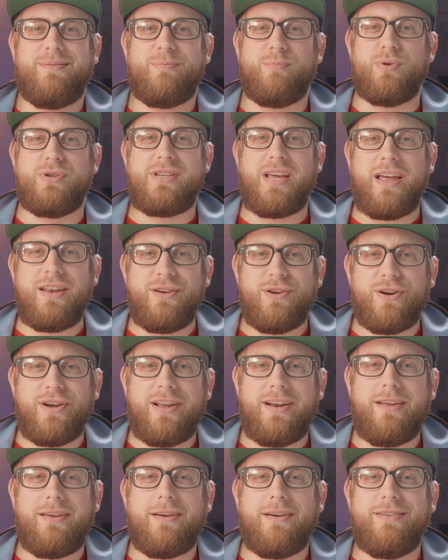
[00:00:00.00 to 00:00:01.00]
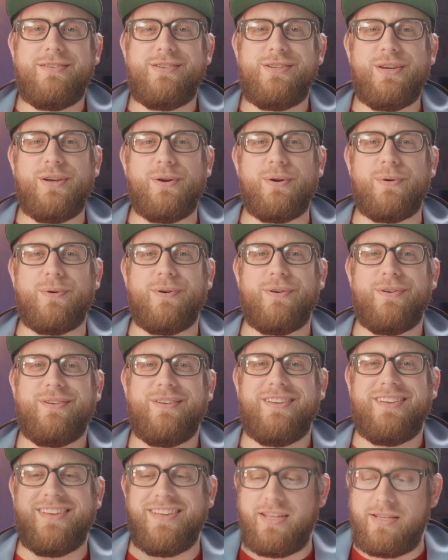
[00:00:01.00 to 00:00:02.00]
Pretend you're hitting undo
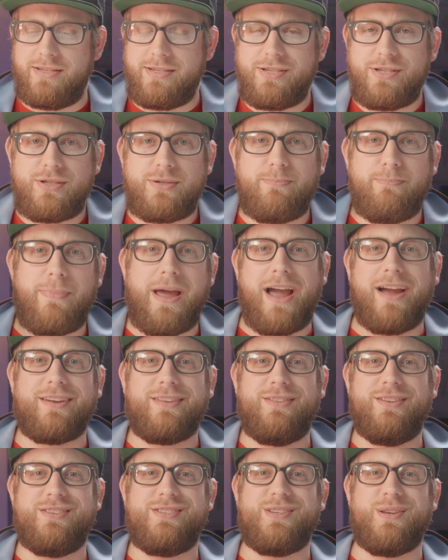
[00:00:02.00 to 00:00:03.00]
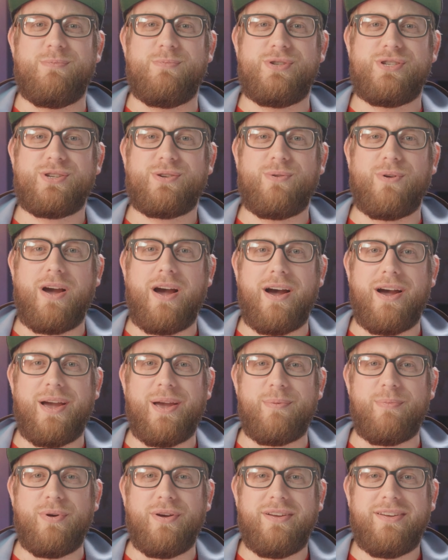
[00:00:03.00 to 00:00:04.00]
and smack the subscribe.
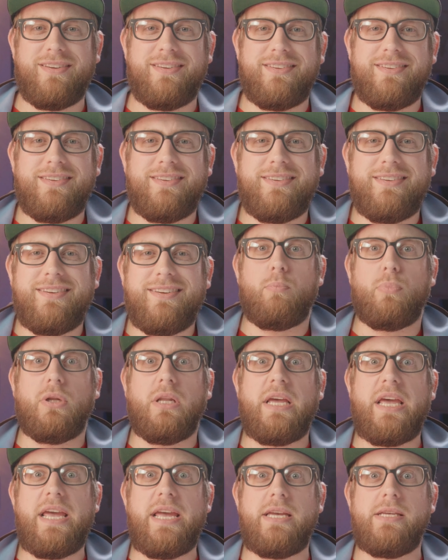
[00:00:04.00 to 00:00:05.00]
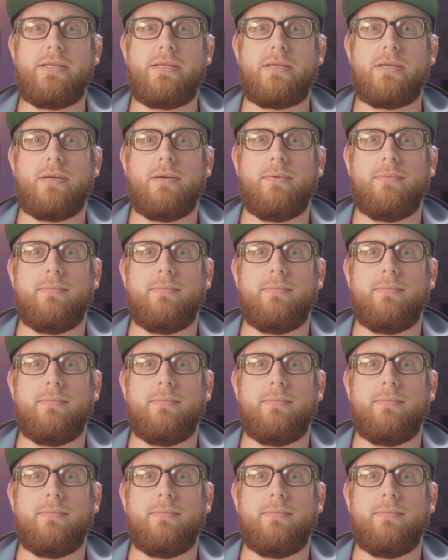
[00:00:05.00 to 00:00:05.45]
Please.